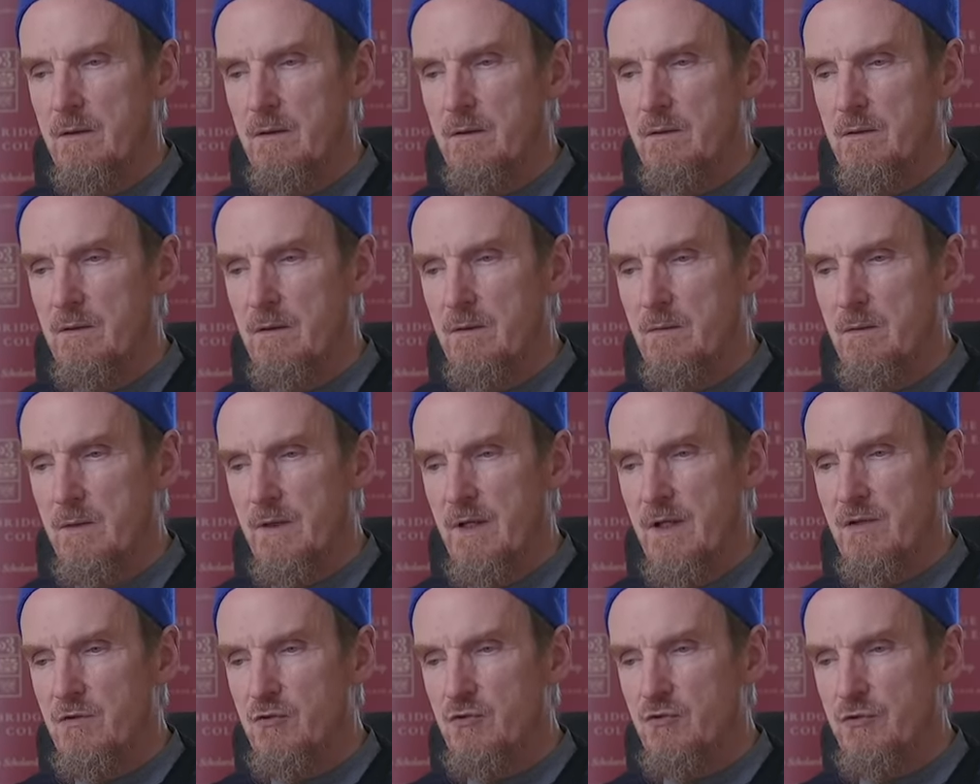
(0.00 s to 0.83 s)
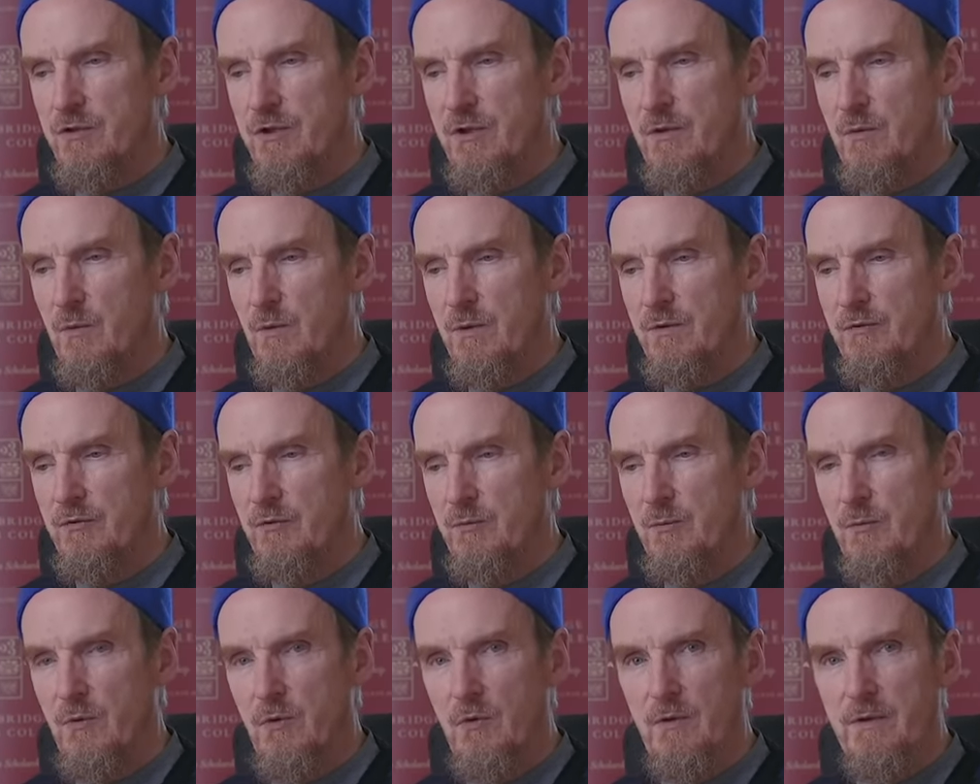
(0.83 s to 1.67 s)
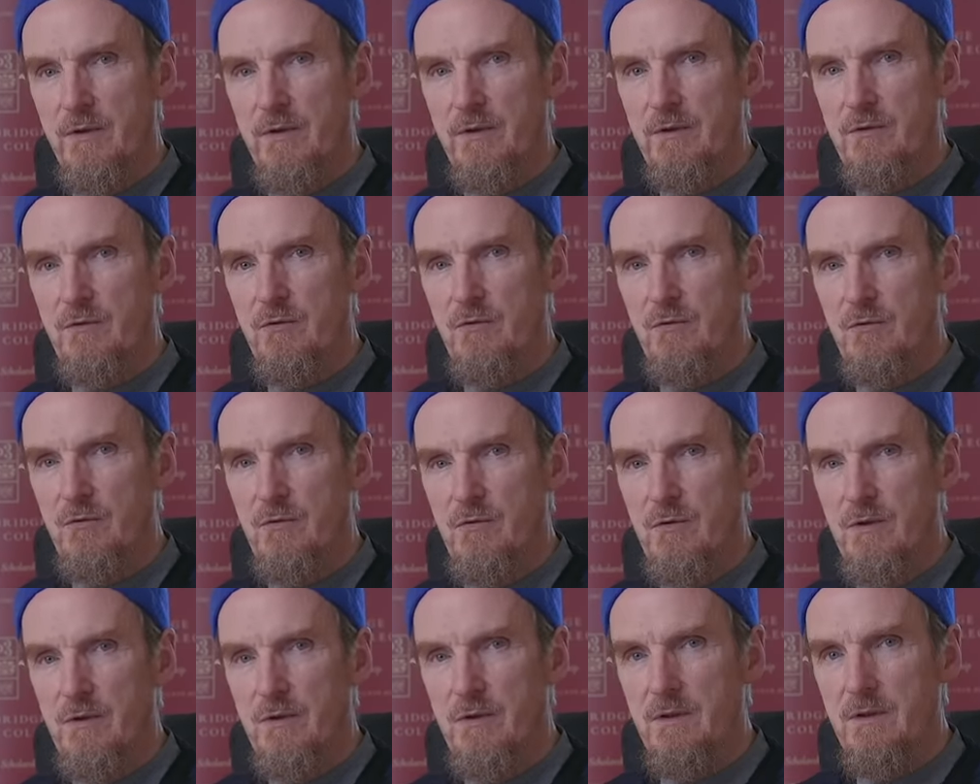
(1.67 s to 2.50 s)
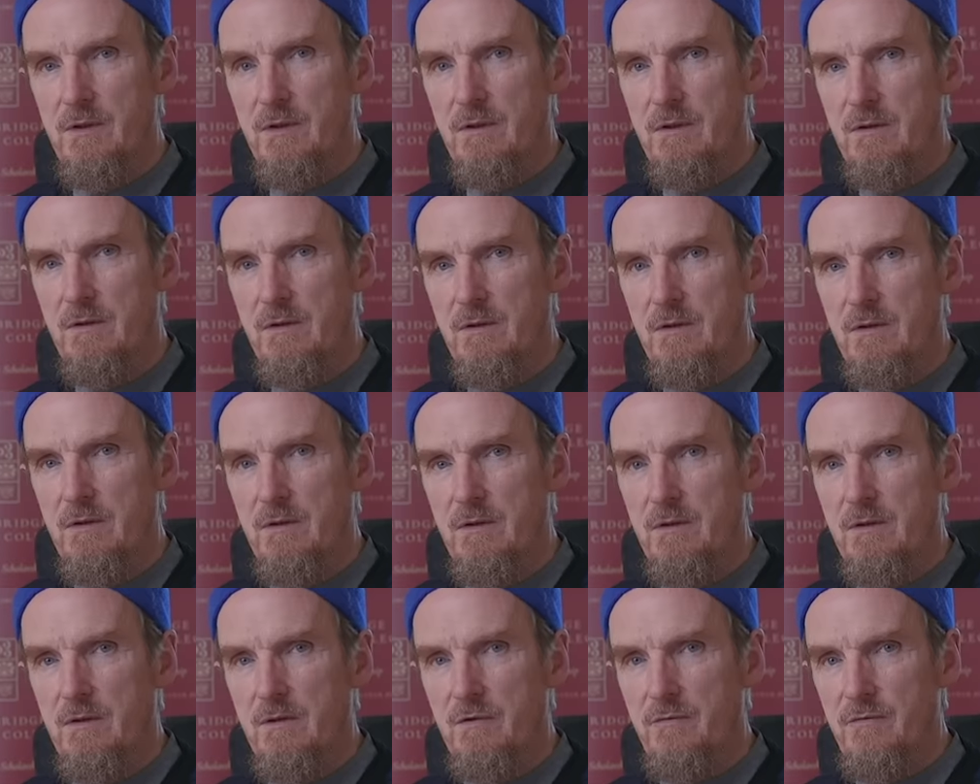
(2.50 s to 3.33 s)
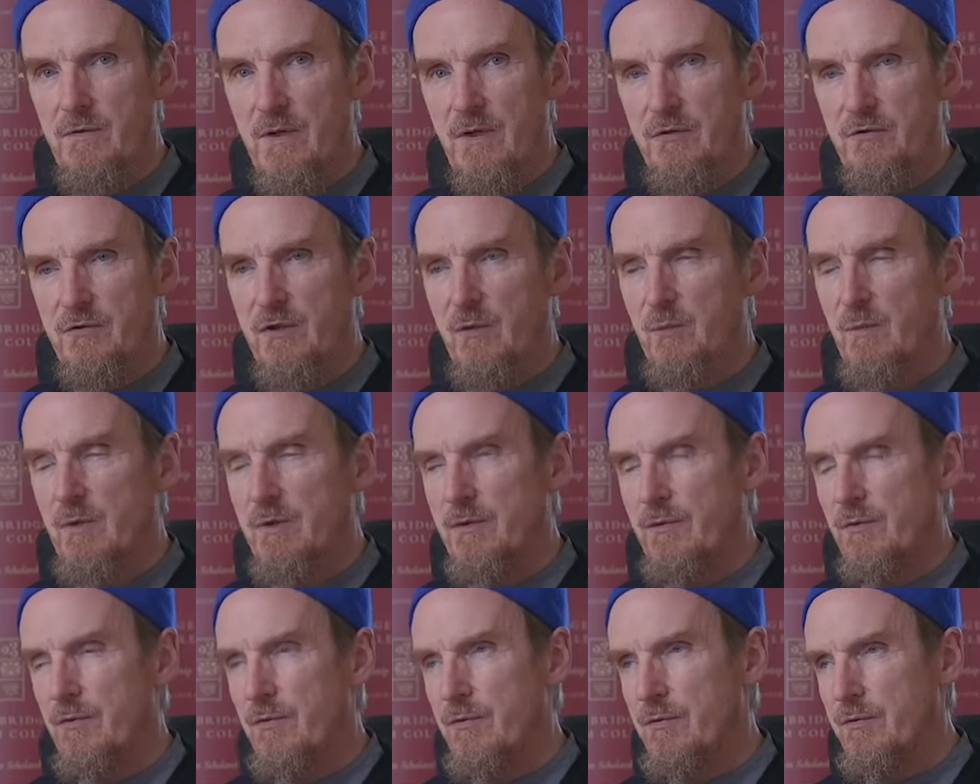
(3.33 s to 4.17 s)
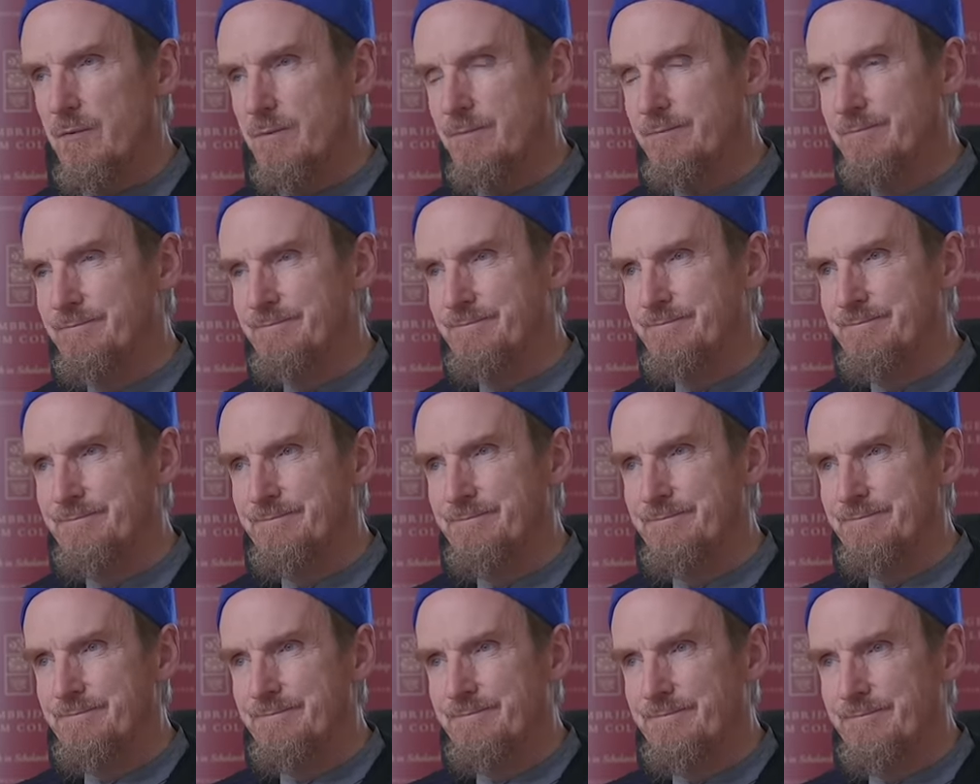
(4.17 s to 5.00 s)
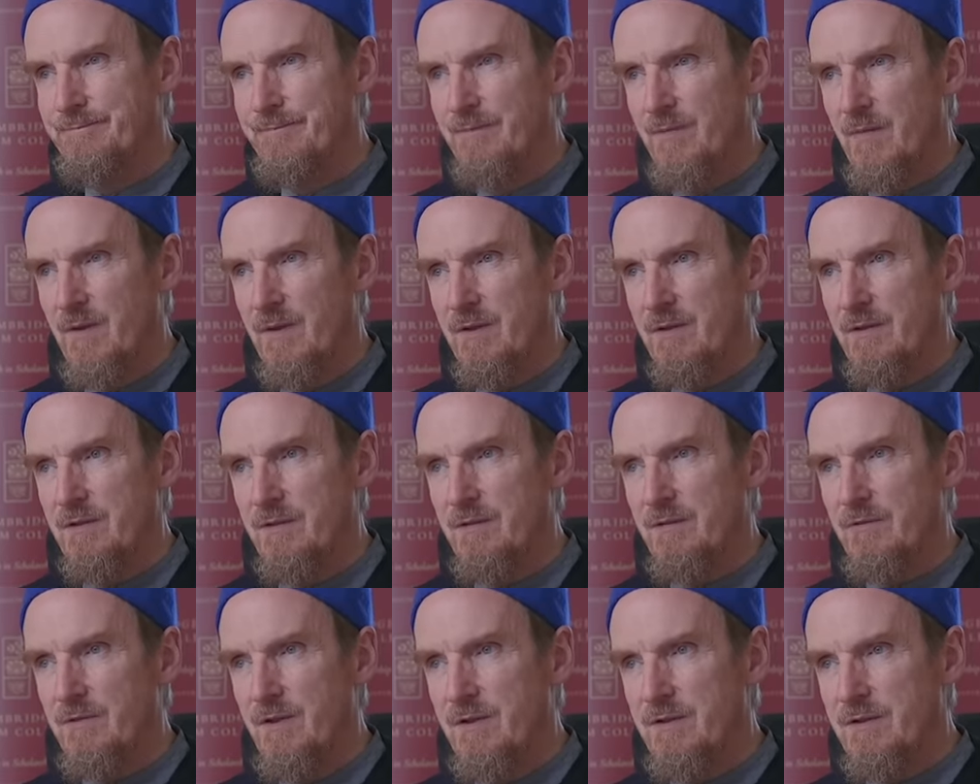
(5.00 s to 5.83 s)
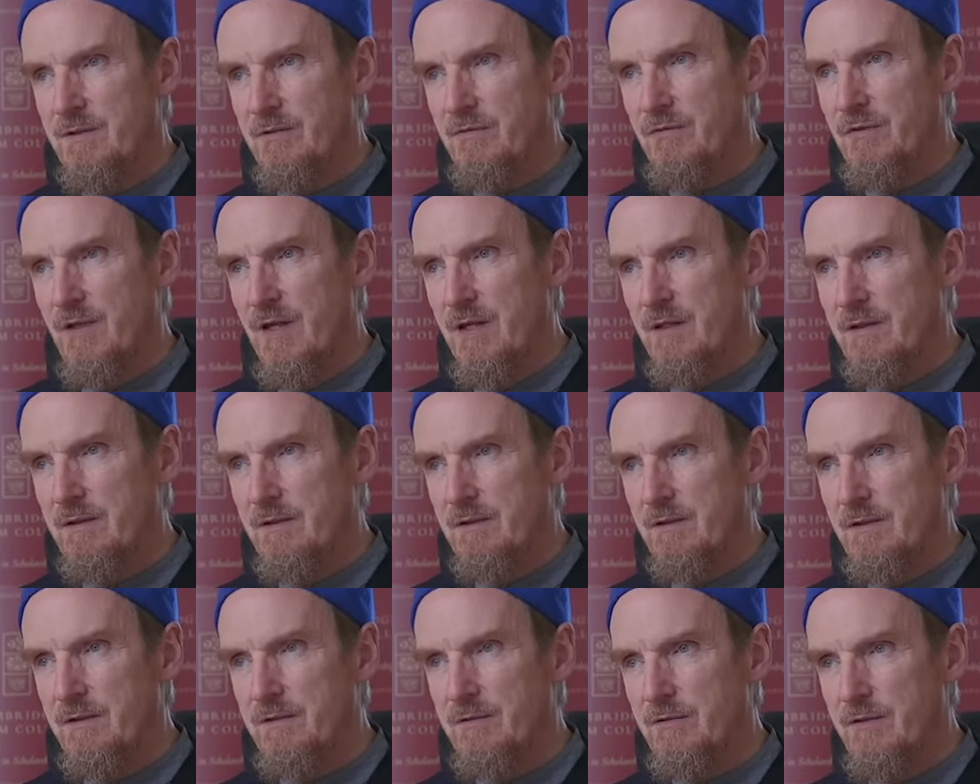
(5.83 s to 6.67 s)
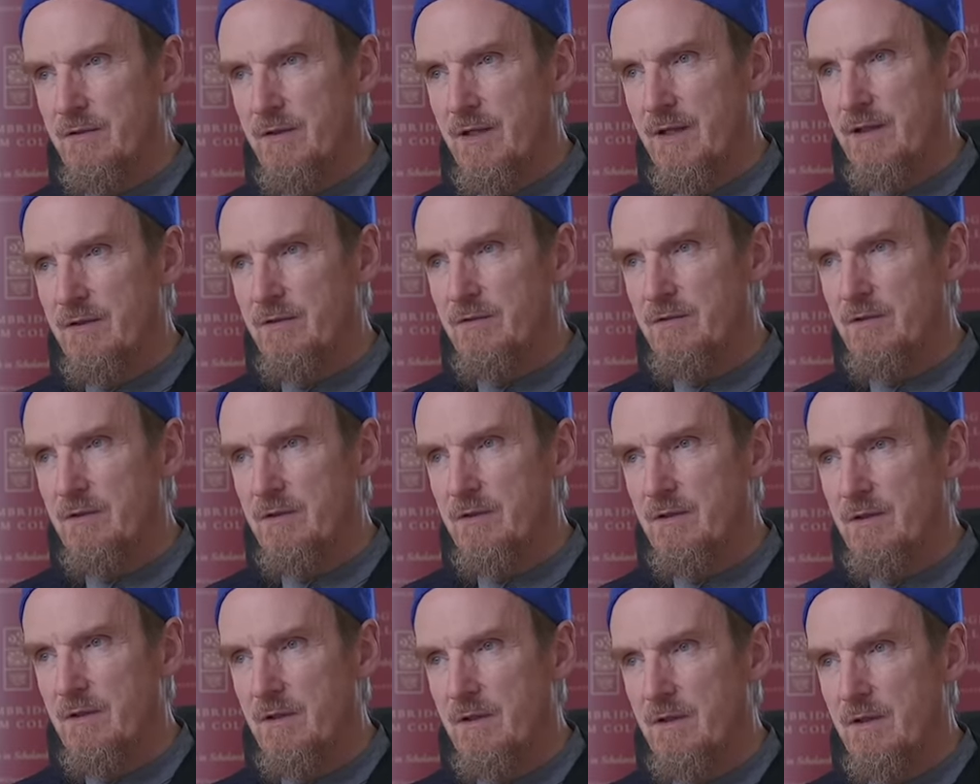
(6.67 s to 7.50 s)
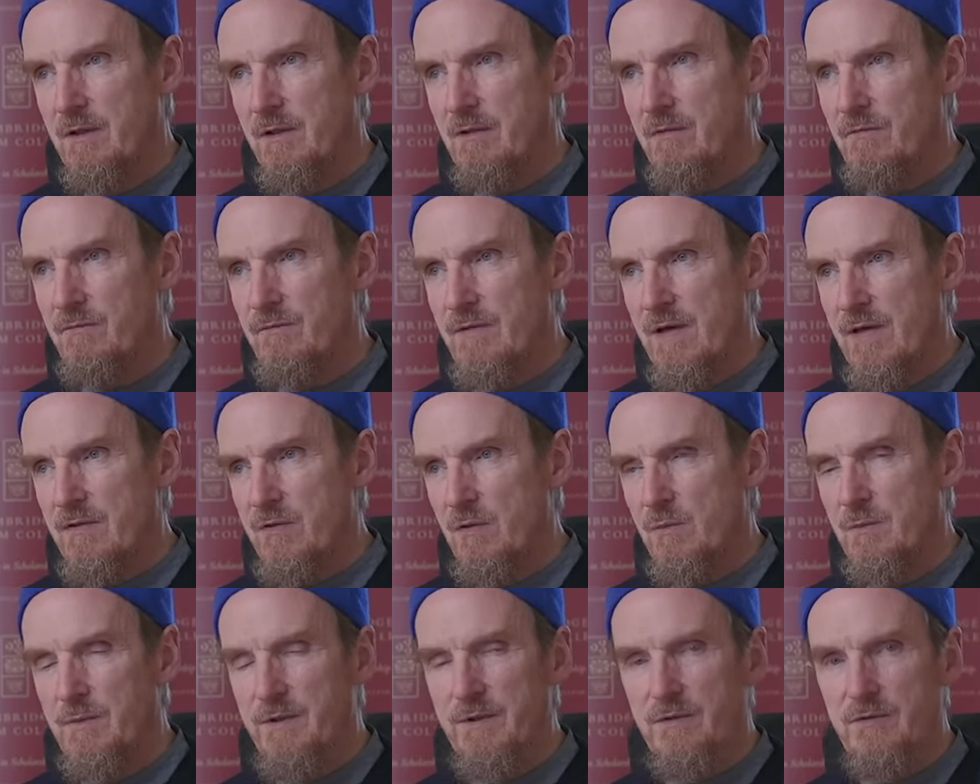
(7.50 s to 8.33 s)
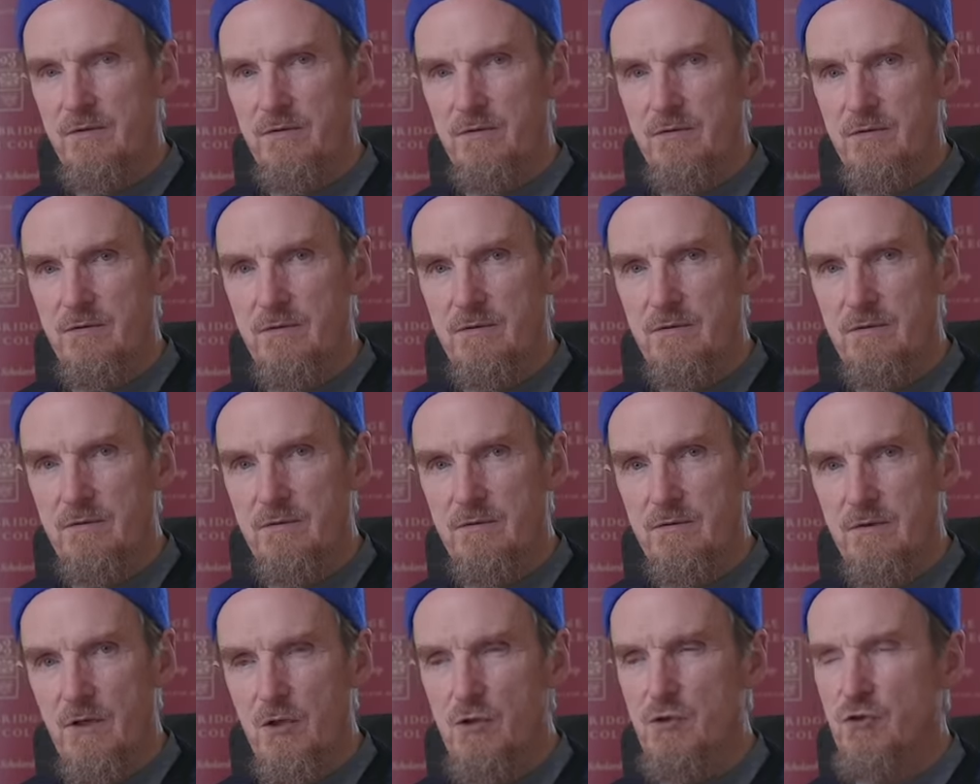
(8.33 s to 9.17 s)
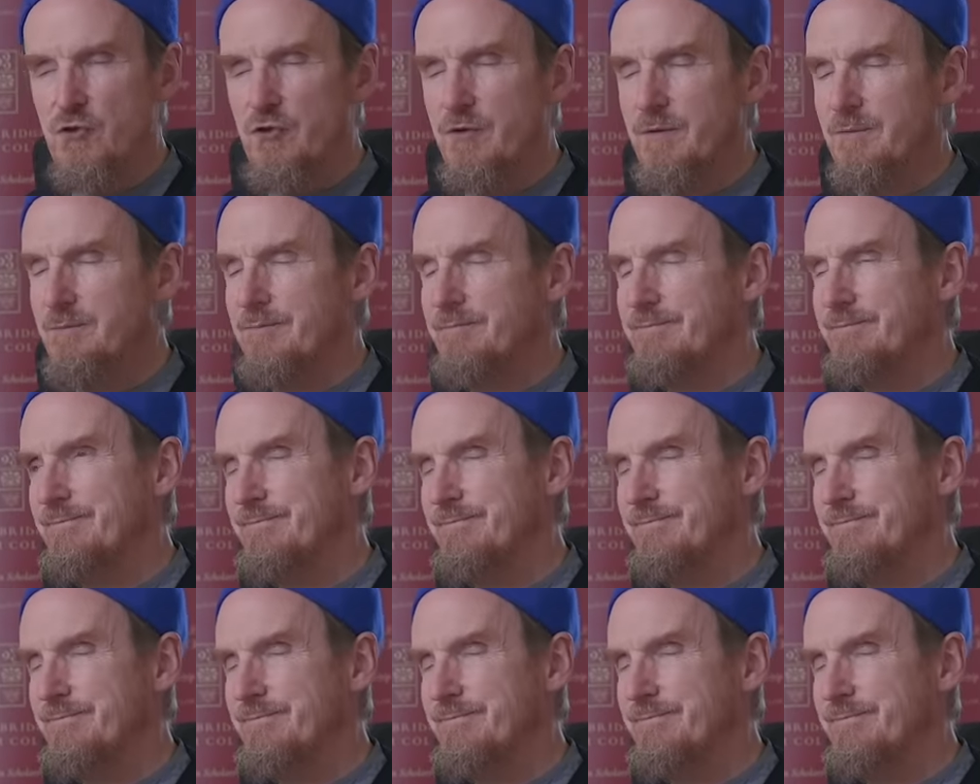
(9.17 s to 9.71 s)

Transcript: So we're entering once more into the fasting month, setting sail into that fathomless ocean